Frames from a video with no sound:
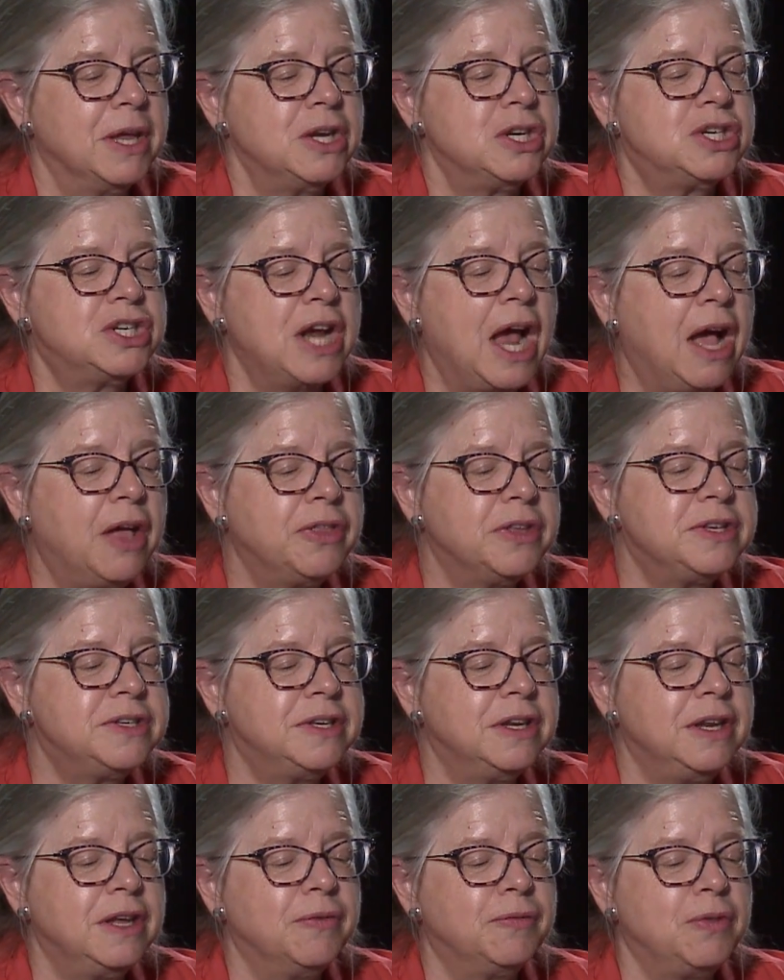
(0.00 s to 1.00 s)
Shall the
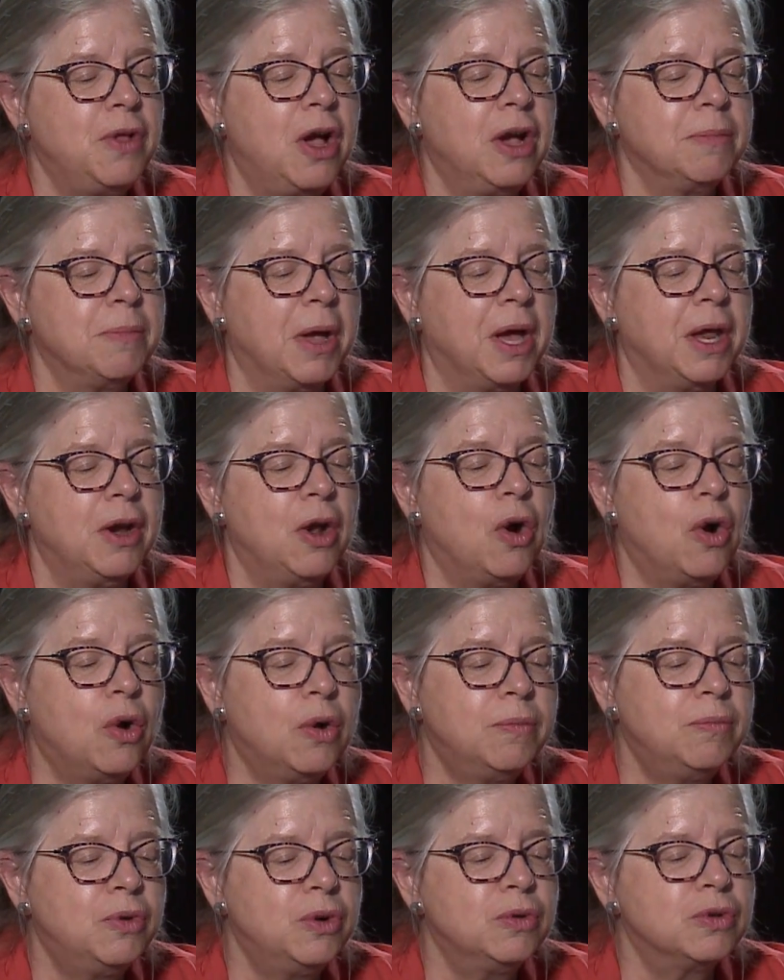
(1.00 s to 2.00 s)
City of Longmont
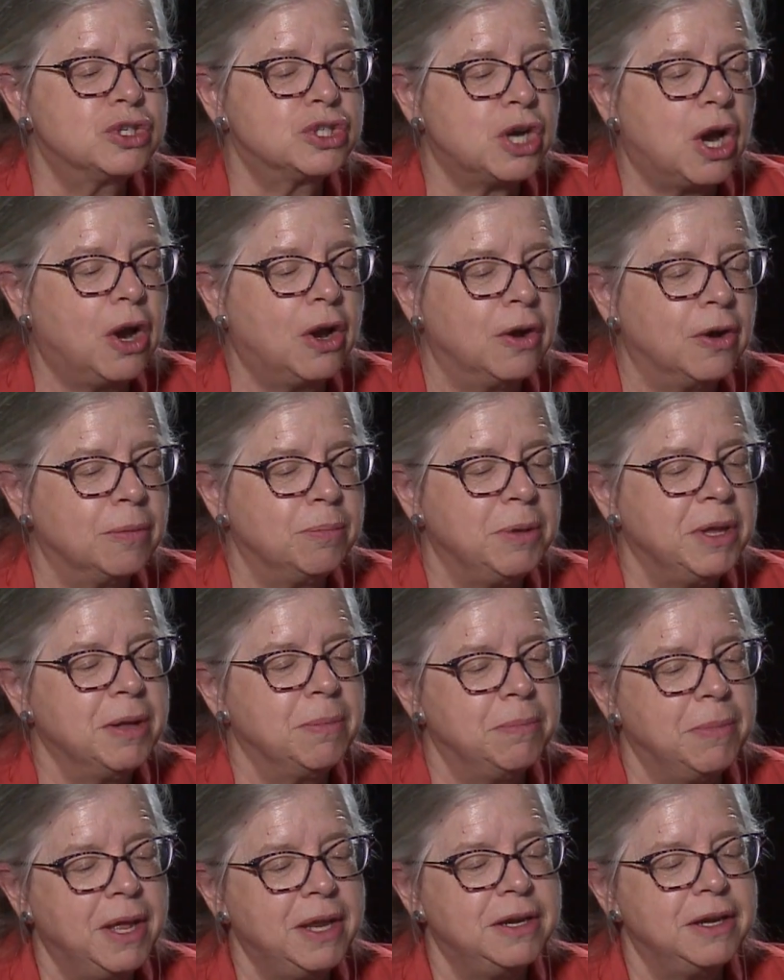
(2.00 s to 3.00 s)
Home Rule Charter be
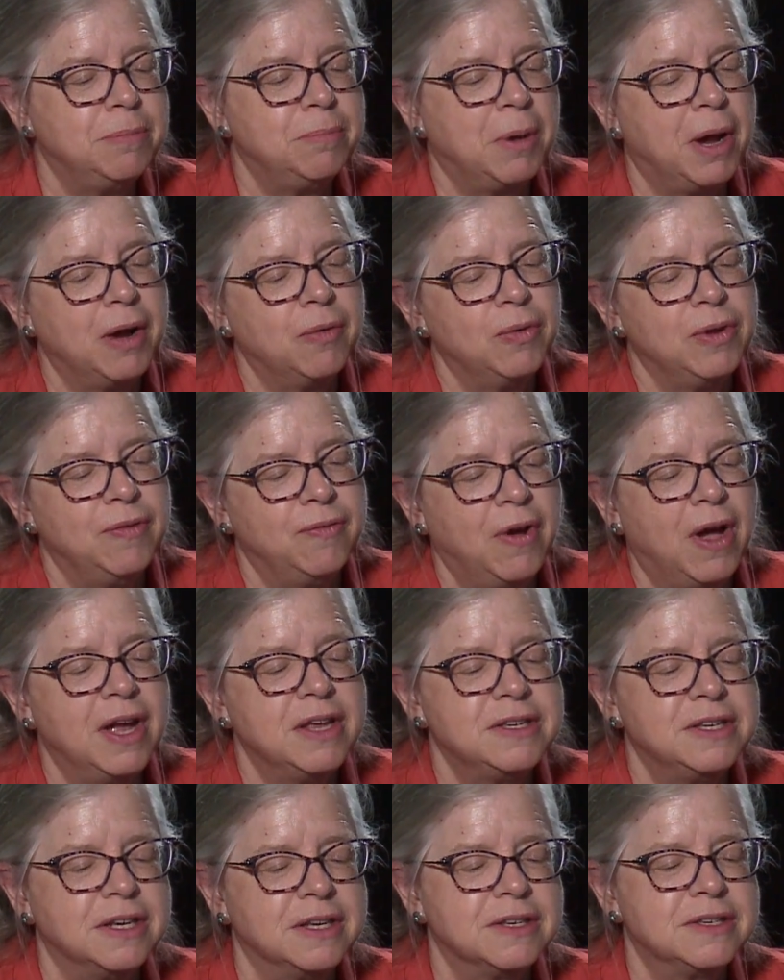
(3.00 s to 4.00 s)
amended by
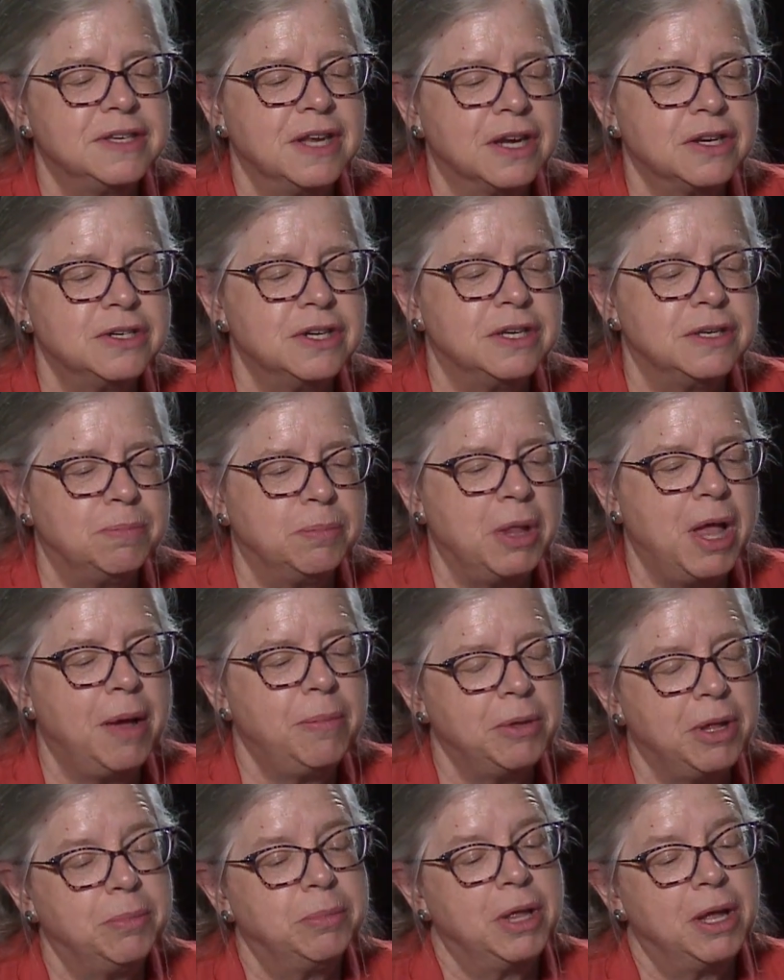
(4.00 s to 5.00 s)
revising sections blah,
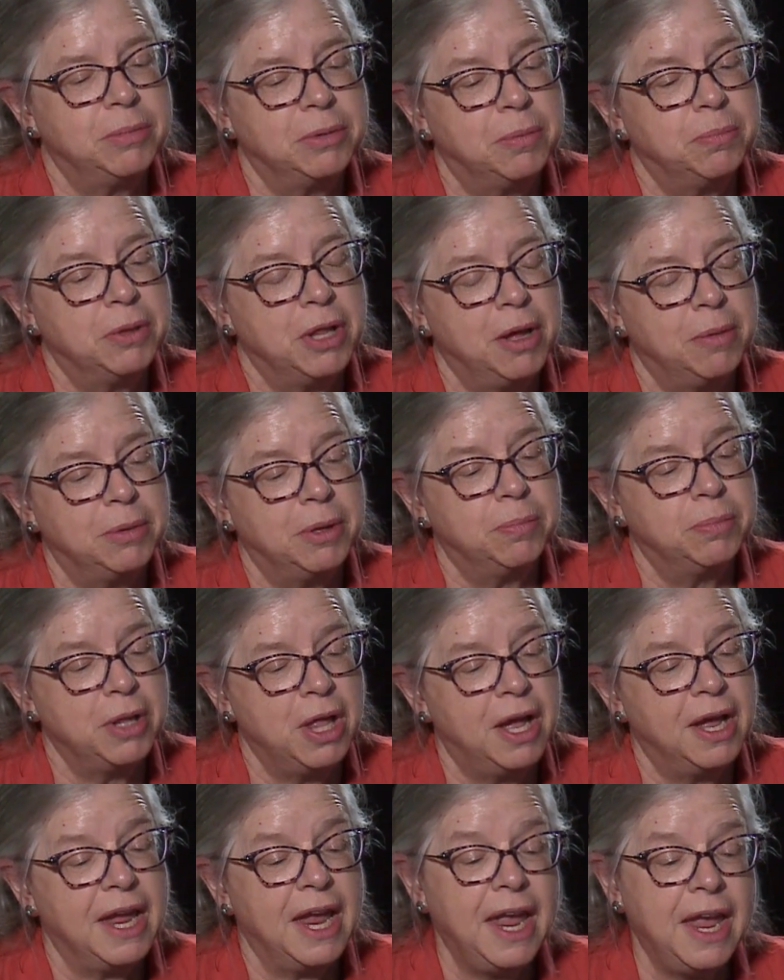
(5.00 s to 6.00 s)
blah, blah, blah, blah, blah,
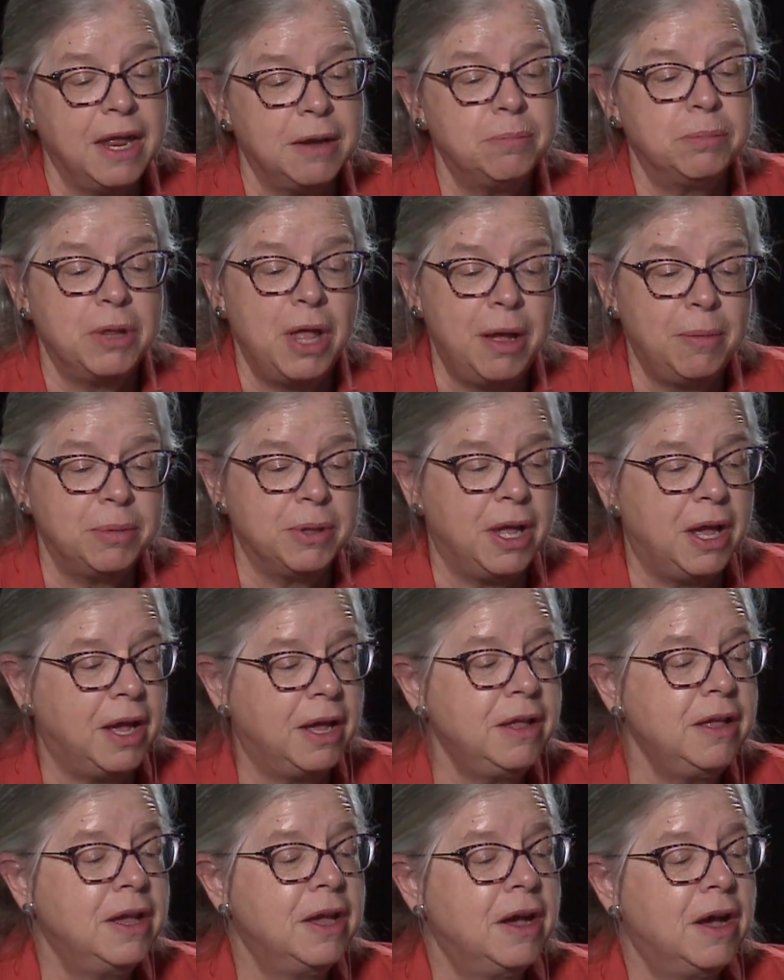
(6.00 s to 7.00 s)
blah, and blah,
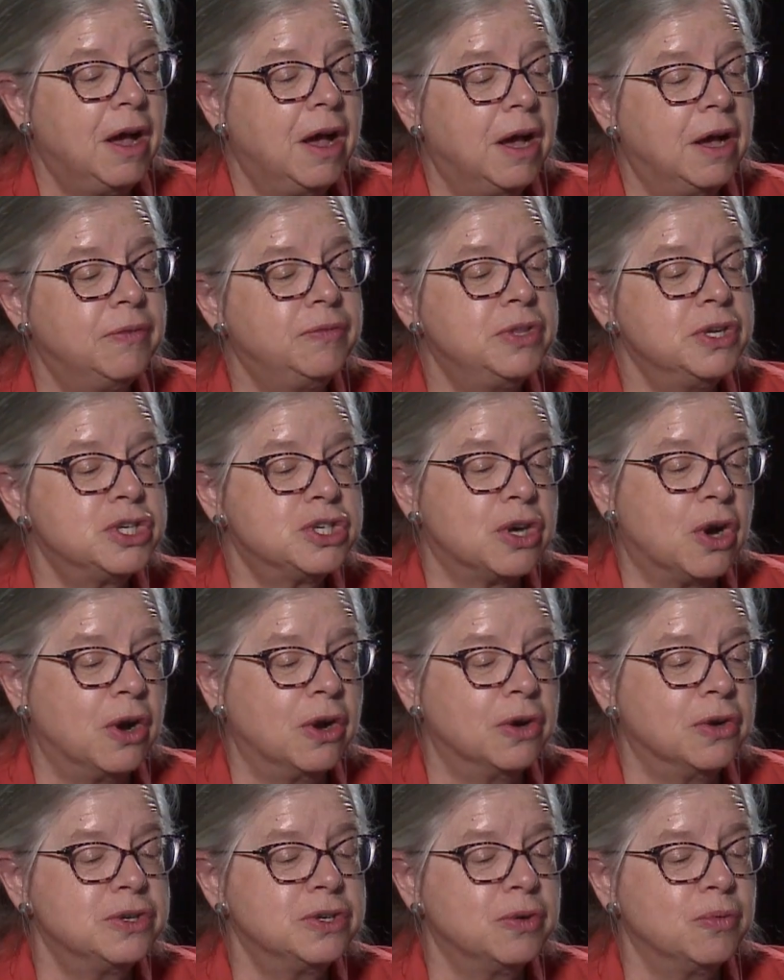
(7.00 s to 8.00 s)
blah of the
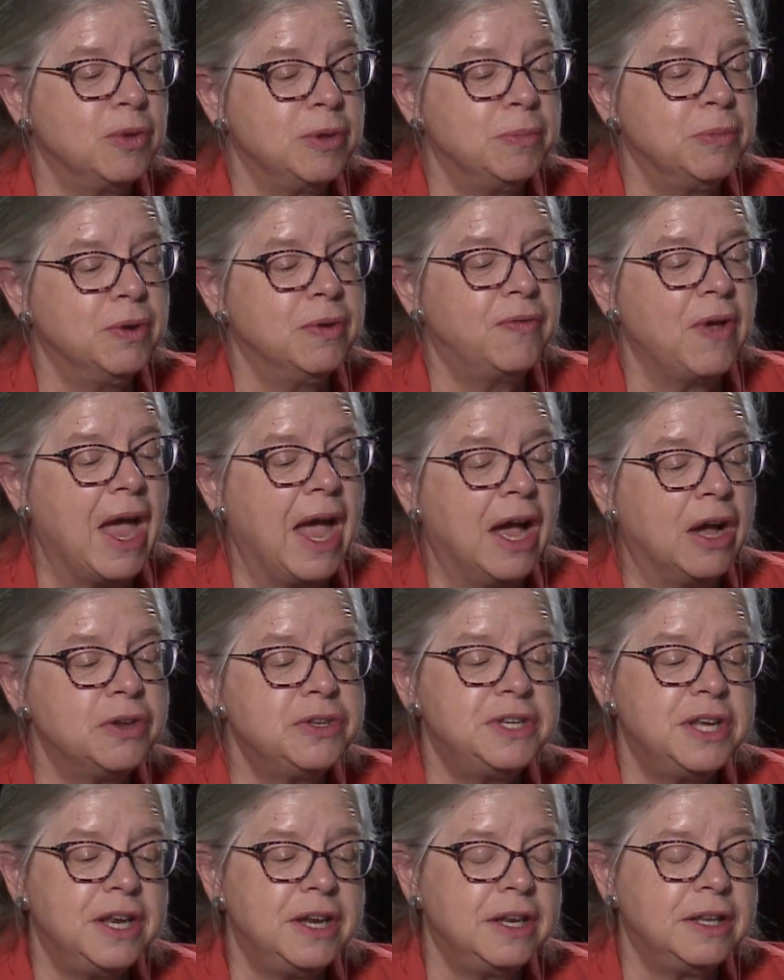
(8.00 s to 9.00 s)
charter to remove
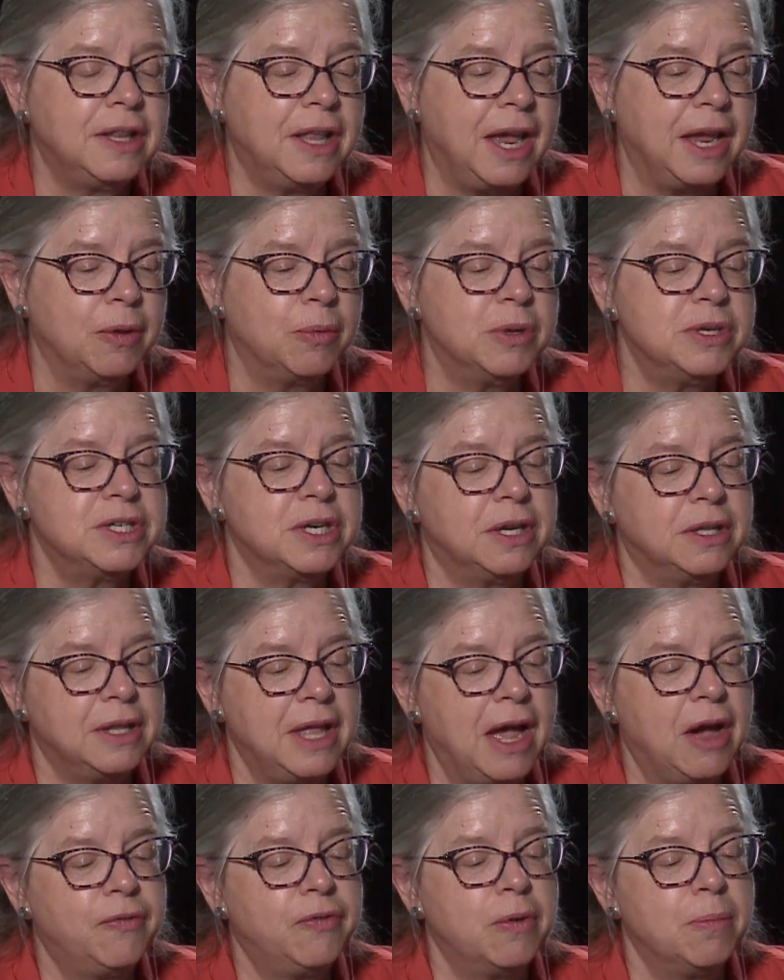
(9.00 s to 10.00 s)
outdated language and
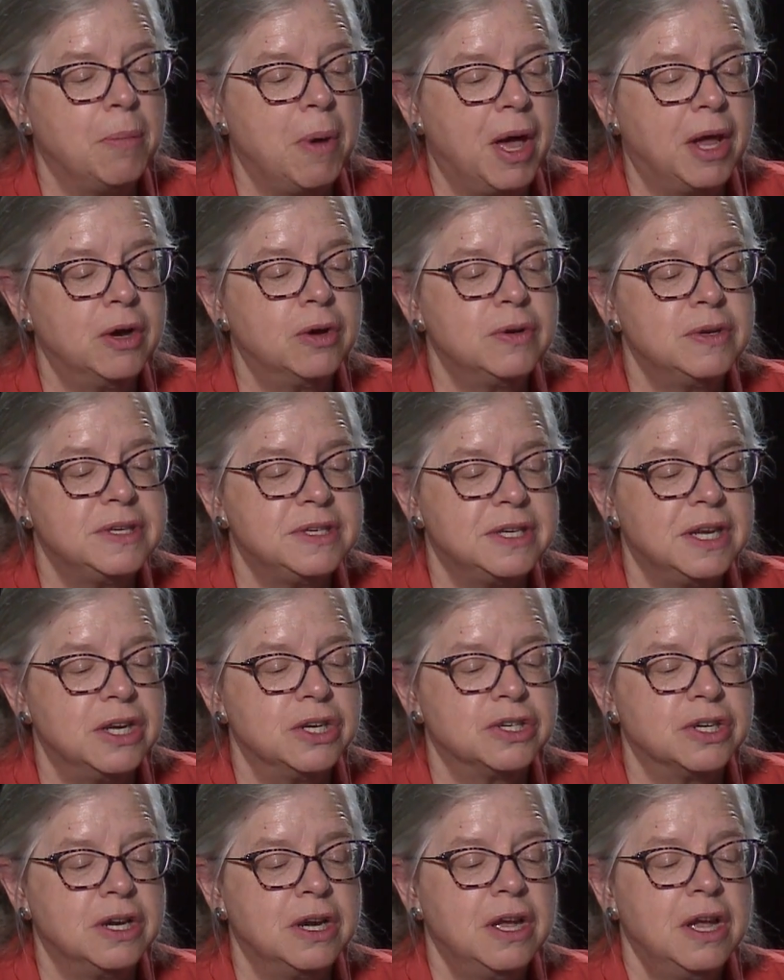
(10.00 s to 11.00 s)
allow for
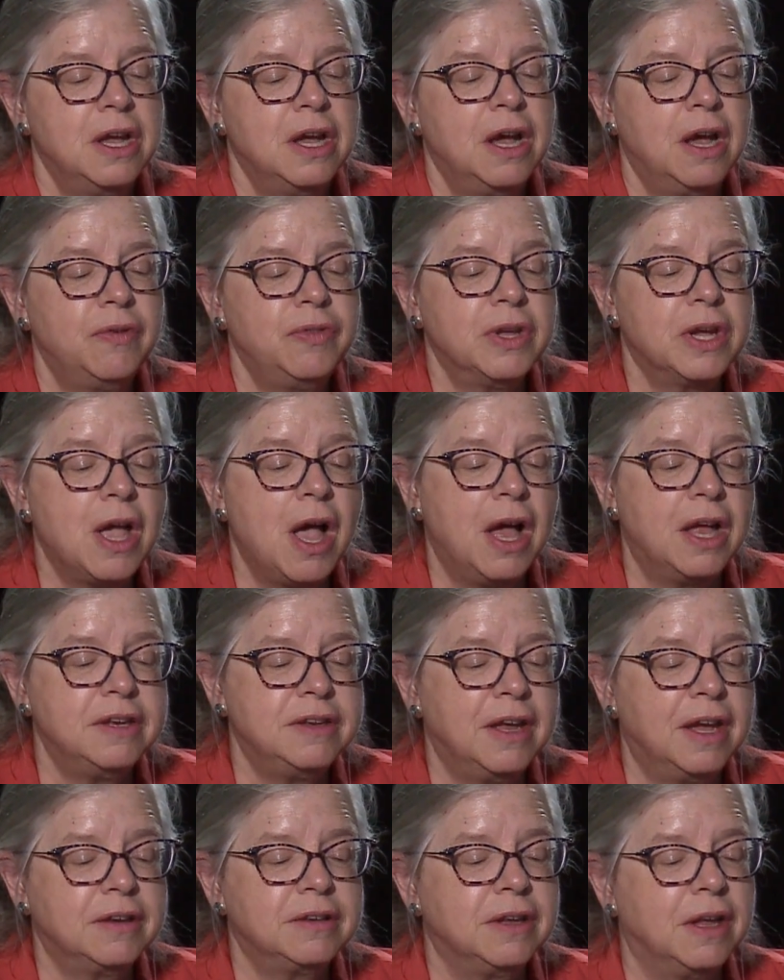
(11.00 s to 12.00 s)
modernization of the
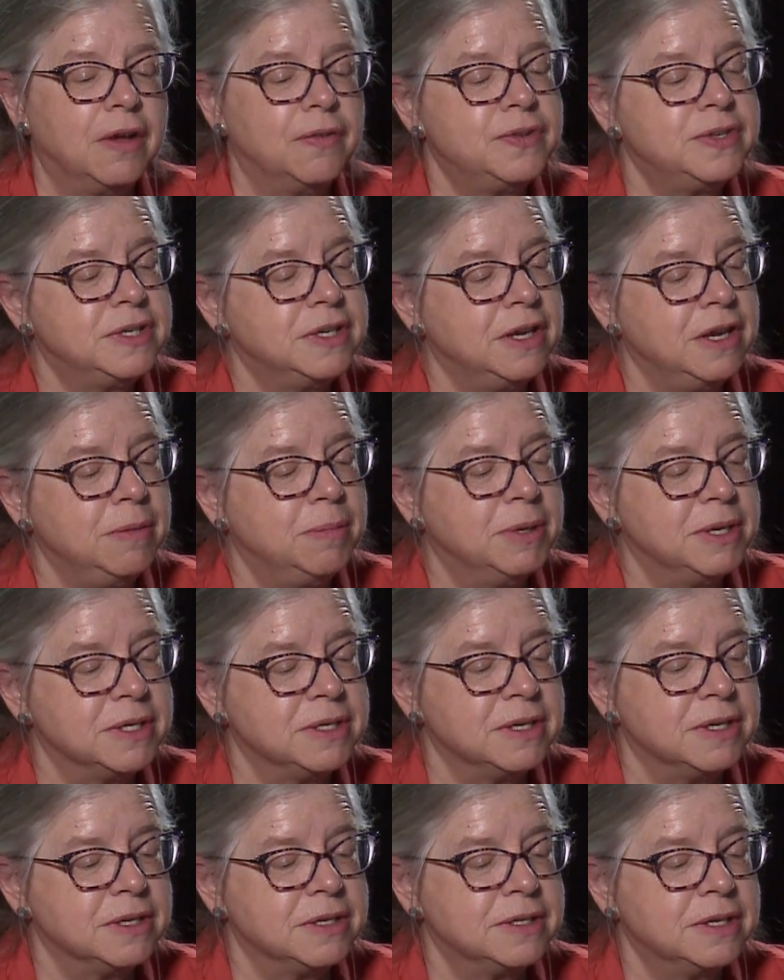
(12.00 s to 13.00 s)
conduct of city
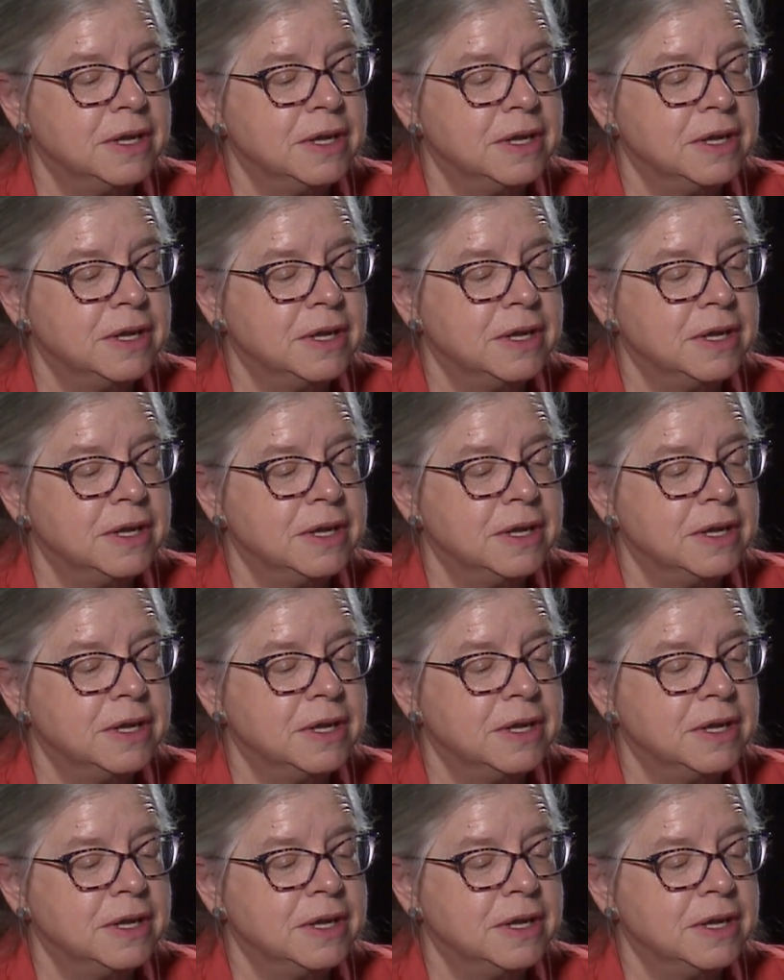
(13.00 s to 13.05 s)
business?